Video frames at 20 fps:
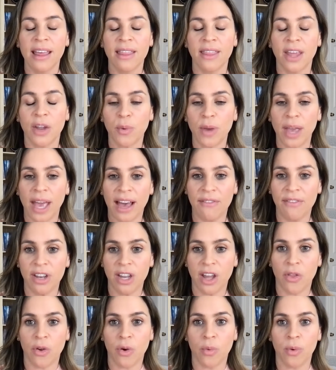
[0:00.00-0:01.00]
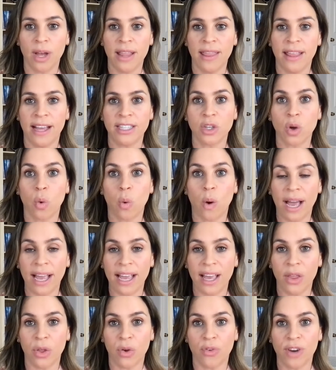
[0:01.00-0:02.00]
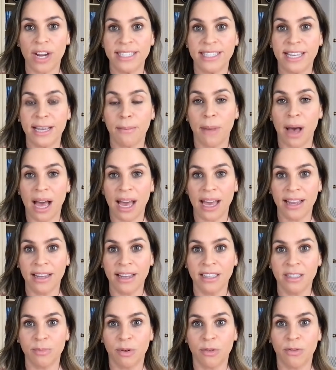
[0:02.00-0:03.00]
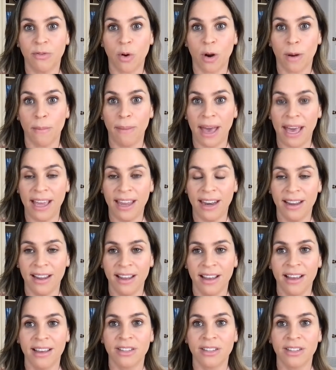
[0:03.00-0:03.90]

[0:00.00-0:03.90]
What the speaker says: Then we have another one that's Quiet the Racing Mind before bed.